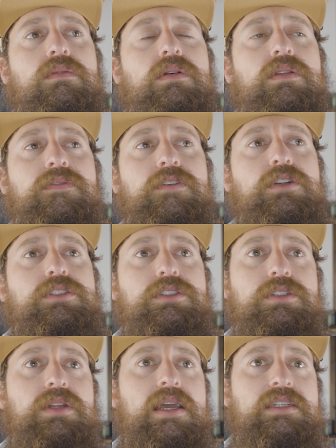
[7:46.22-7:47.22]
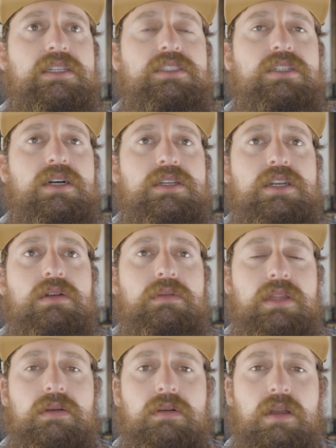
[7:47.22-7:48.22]
Well, the first 2 days I saw deer,
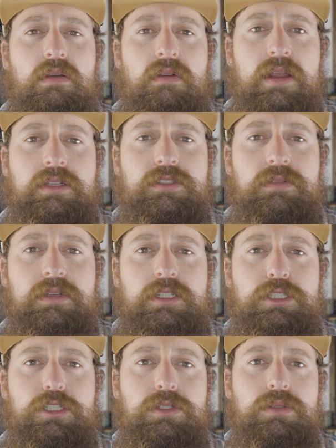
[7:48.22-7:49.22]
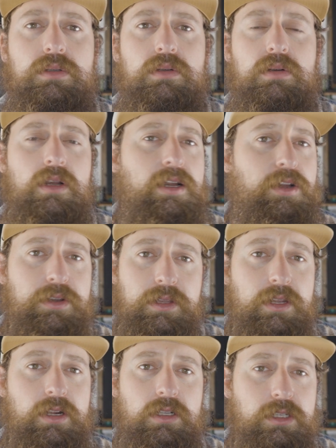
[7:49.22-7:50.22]
but they weren't in range for me to shoot, or I
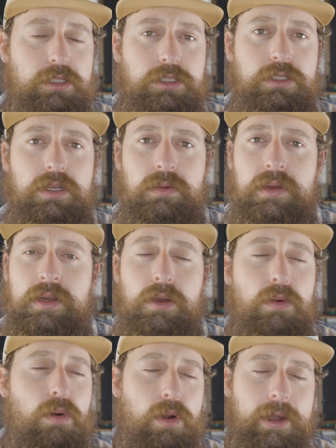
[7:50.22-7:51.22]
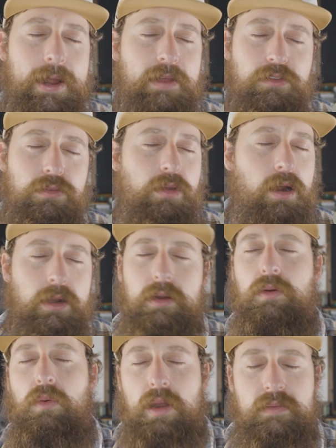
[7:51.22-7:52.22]
couldn't get a clear shooting window, or it got too dark,
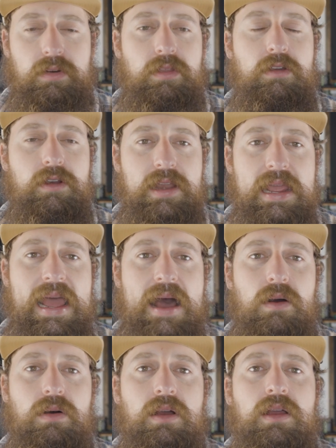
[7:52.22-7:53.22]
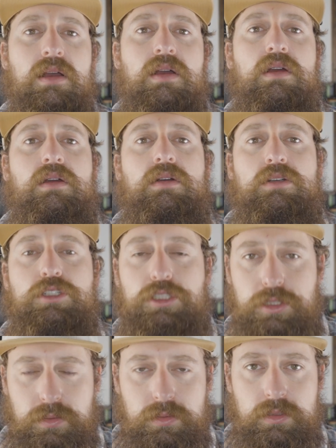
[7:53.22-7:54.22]
whatever. Third day out,
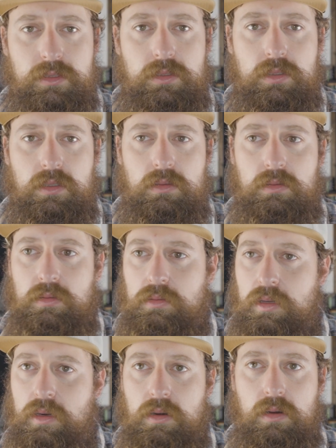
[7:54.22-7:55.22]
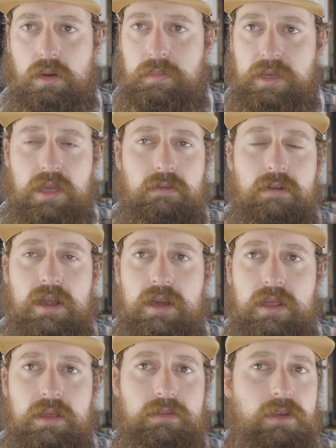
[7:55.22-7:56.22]
shoot, or I'm getting
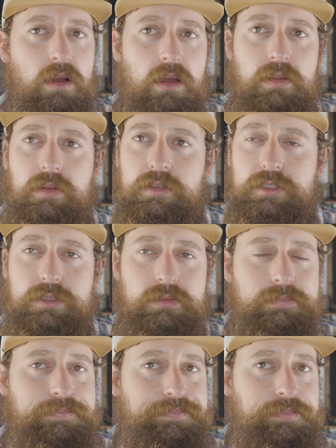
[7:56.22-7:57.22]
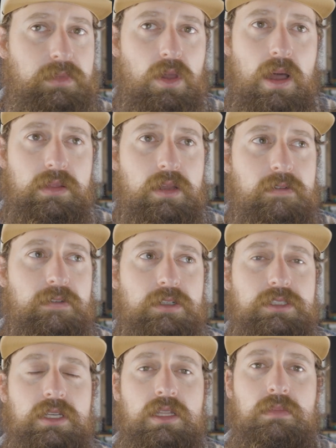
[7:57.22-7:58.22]
ready to hunt. Go out there
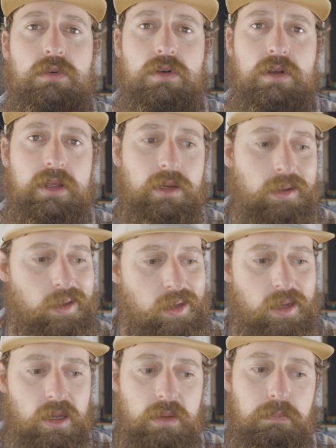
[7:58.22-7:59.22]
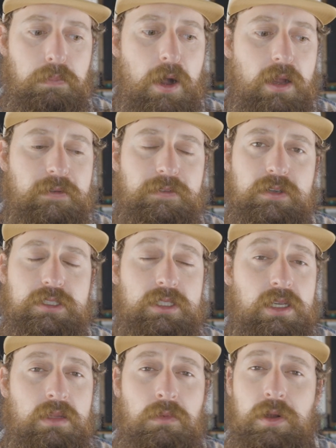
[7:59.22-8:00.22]
first thing in the morning, buck first
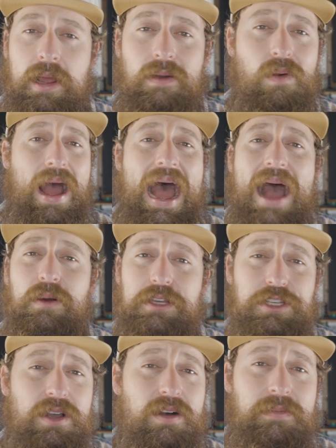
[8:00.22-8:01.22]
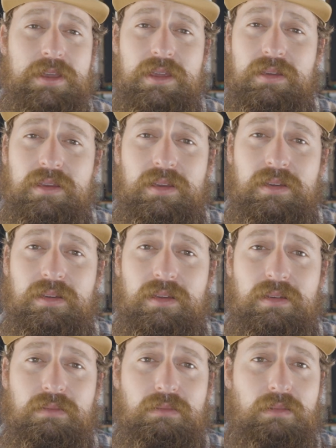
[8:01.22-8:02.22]
thing in the morning. I how he saw me.
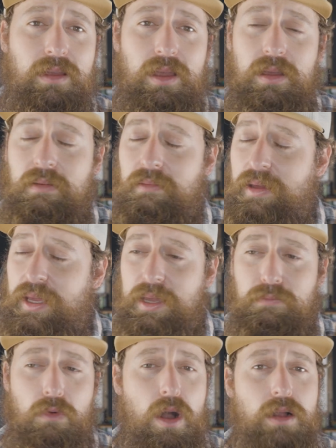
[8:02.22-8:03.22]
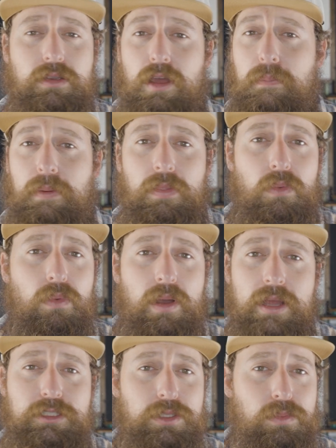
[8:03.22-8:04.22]
He walked up on the
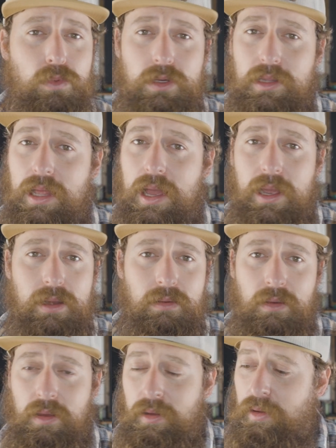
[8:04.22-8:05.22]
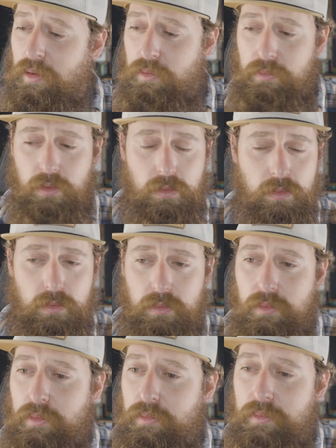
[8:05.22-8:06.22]
edge of the wood line.
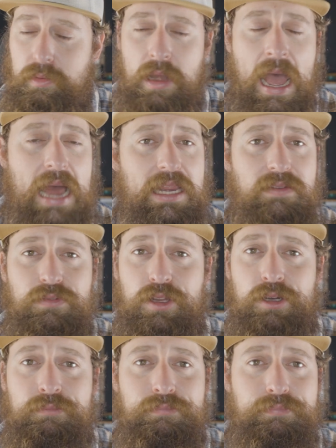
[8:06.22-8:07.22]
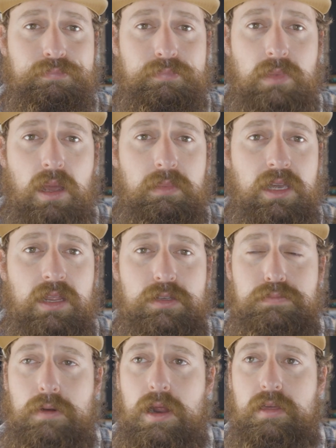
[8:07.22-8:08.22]
He
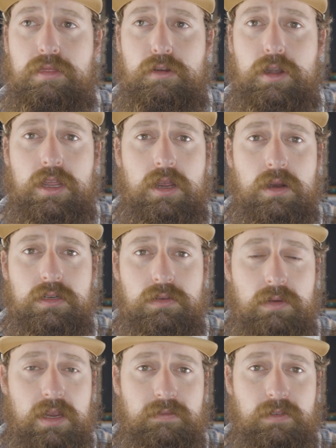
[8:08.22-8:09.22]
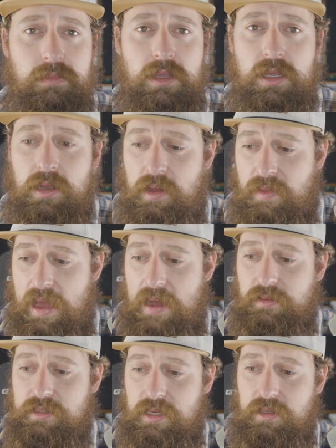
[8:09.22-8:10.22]
was probably 30 yards away from me. On the
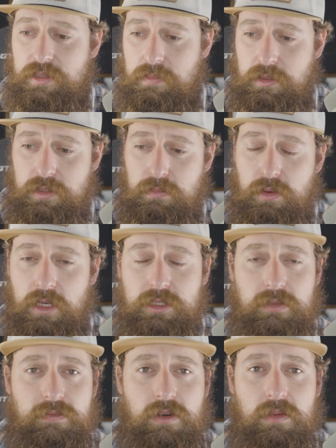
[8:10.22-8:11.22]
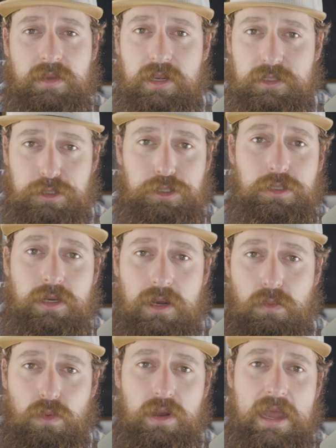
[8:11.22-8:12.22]
outside, there's a bunch of brush in front of me because you're shooting
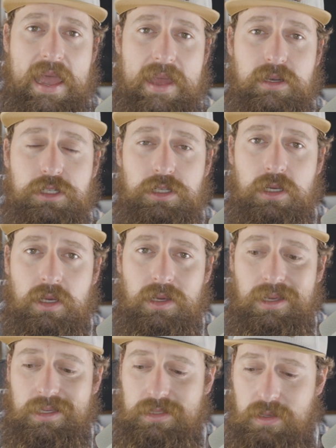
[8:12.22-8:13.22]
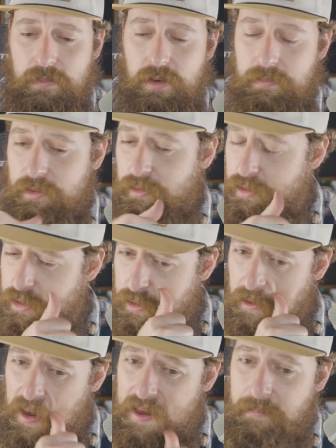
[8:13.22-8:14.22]
on a wood edge. He's coming up to his
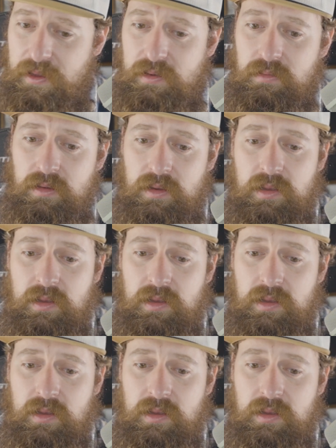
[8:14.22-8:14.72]
scrape, and